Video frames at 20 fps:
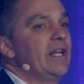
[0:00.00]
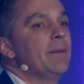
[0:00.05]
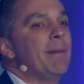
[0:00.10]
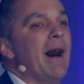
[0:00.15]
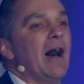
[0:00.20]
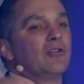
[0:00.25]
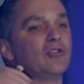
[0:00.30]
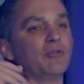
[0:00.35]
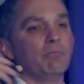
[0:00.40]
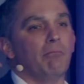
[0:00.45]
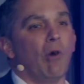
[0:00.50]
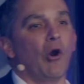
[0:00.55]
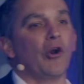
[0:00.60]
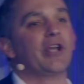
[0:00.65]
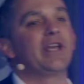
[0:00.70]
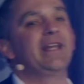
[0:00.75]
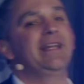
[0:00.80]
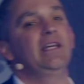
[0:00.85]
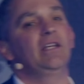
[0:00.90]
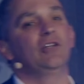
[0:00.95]
about
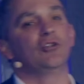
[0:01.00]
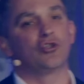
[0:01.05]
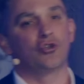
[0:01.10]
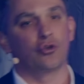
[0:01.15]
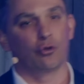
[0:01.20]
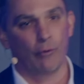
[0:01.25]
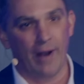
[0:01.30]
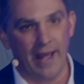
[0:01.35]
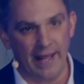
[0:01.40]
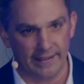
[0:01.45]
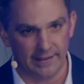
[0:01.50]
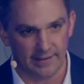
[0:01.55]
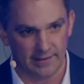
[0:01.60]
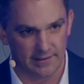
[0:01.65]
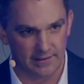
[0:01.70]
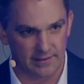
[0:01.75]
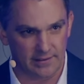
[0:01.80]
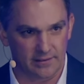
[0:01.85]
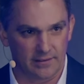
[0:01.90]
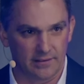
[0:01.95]
marketing
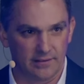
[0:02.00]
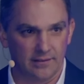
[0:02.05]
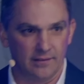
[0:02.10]
trends.